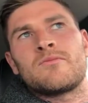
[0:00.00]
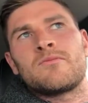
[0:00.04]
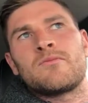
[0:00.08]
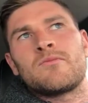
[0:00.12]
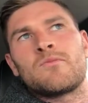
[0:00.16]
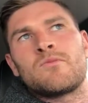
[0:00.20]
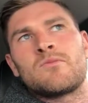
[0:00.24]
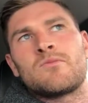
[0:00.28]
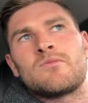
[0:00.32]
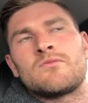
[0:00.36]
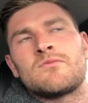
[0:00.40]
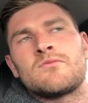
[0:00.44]

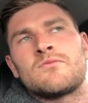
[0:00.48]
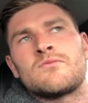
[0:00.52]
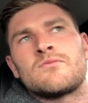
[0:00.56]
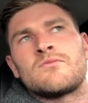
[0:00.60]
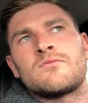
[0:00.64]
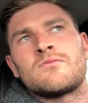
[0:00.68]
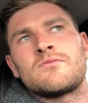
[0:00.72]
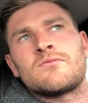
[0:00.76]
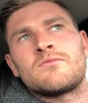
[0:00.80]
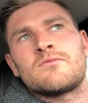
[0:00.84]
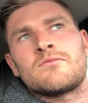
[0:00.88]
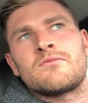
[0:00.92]

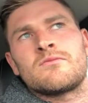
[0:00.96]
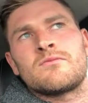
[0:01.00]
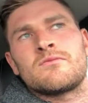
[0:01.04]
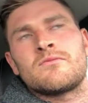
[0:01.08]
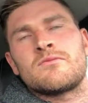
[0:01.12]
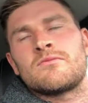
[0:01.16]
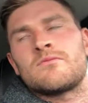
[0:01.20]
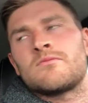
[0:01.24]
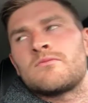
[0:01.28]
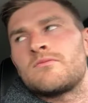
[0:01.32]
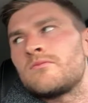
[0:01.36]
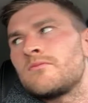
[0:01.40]

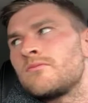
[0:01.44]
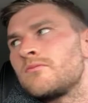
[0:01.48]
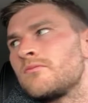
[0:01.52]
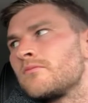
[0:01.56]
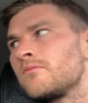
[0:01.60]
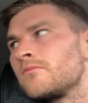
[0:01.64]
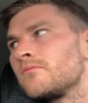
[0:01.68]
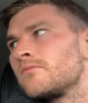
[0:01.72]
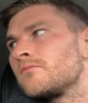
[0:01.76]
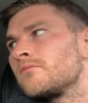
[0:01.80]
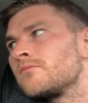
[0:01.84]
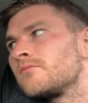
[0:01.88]

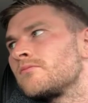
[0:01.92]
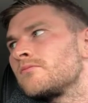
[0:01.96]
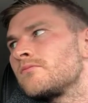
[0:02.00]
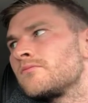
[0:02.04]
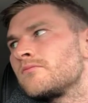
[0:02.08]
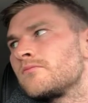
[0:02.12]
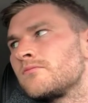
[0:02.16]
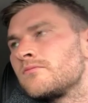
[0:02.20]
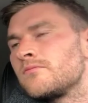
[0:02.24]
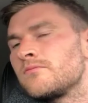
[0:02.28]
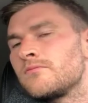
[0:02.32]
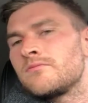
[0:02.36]

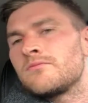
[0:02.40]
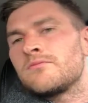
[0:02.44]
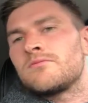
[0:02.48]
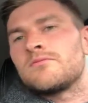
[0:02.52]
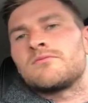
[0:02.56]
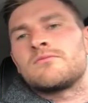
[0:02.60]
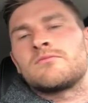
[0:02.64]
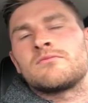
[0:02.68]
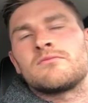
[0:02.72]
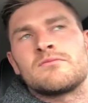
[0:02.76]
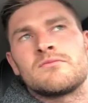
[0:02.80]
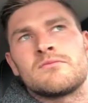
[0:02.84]

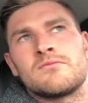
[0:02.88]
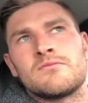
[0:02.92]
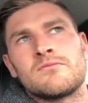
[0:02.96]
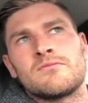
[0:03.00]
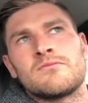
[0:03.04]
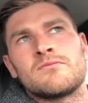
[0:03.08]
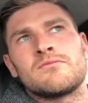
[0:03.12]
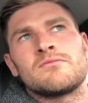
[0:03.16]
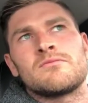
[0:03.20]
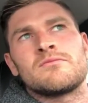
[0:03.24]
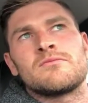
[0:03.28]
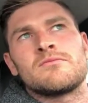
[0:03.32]

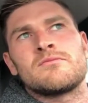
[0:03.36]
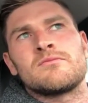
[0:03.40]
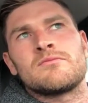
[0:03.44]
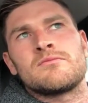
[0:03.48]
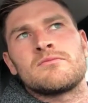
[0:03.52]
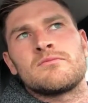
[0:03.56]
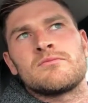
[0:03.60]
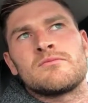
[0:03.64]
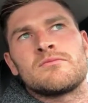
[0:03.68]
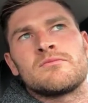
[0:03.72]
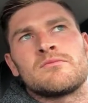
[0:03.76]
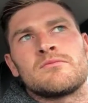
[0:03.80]

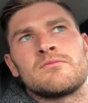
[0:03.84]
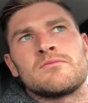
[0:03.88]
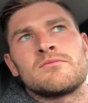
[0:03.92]
This person isn't speaking.